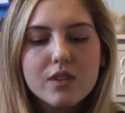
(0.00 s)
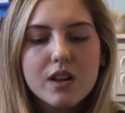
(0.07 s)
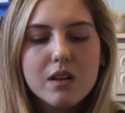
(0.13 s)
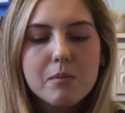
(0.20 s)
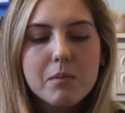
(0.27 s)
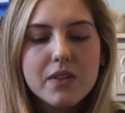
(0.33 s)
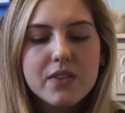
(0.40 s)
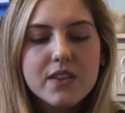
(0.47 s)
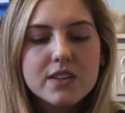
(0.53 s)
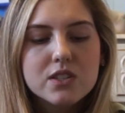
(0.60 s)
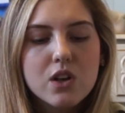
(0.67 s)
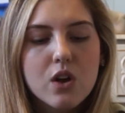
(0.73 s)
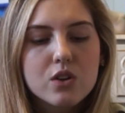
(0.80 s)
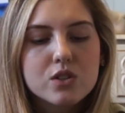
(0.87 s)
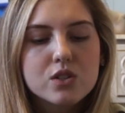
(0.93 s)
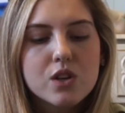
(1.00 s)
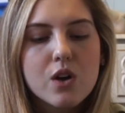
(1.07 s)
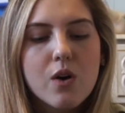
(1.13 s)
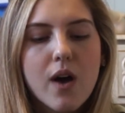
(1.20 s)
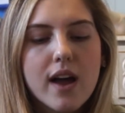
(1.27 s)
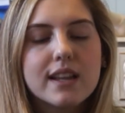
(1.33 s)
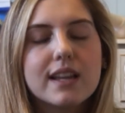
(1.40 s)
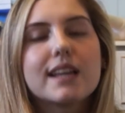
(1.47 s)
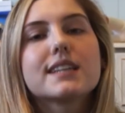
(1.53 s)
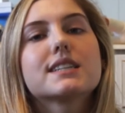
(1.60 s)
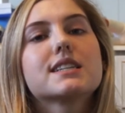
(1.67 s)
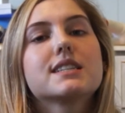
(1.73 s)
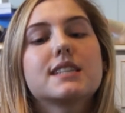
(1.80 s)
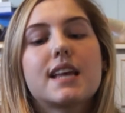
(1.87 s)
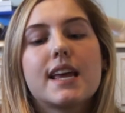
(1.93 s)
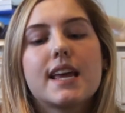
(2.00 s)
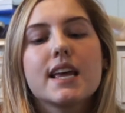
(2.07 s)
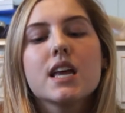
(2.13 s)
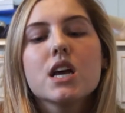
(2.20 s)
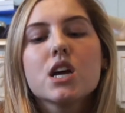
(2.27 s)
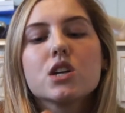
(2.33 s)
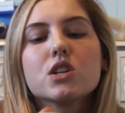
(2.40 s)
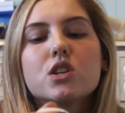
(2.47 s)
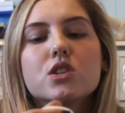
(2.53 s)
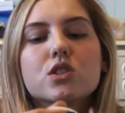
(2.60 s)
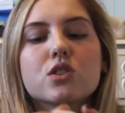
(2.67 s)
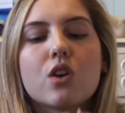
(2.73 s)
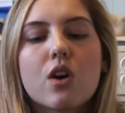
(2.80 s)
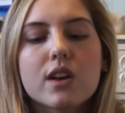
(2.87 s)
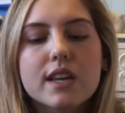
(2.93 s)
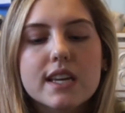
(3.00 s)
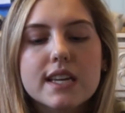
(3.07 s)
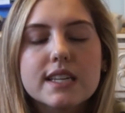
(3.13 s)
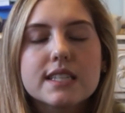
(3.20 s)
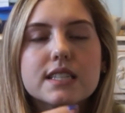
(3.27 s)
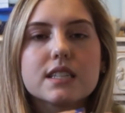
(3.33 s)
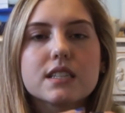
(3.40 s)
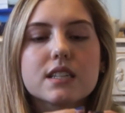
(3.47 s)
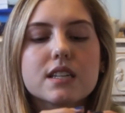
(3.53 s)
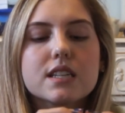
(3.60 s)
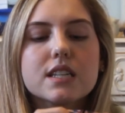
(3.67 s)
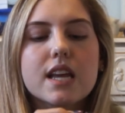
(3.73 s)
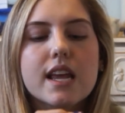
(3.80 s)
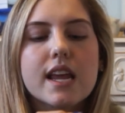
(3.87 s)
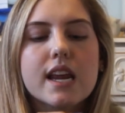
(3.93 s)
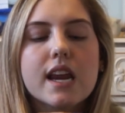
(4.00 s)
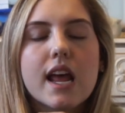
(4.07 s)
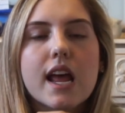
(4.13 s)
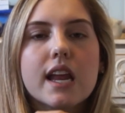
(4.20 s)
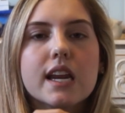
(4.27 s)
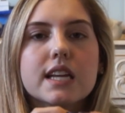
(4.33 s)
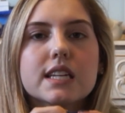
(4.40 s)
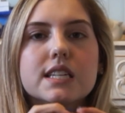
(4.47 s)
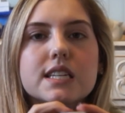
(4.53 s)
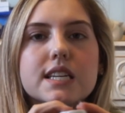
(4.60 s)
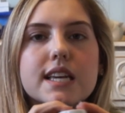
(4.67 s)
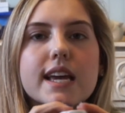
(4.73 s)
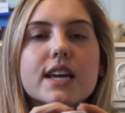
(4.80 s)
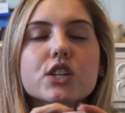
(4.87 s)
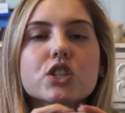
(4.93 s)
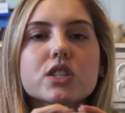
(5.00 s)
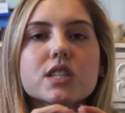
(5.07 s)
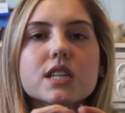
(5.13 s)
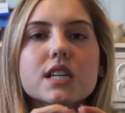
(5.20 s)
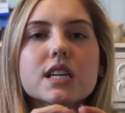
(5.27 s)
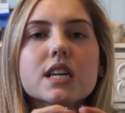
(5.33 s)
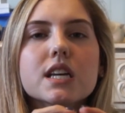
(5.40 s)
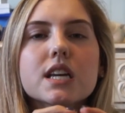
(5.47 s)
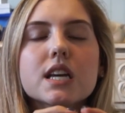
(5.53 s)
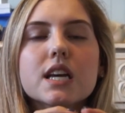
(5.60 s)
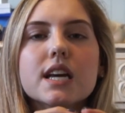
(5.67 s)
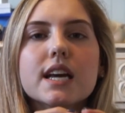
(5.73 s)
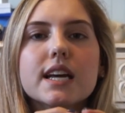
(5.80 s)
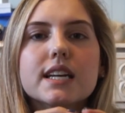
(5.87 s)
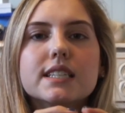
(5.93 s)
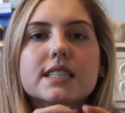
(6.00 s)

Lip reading: but this also, I'd like to say, does not contain any THC, and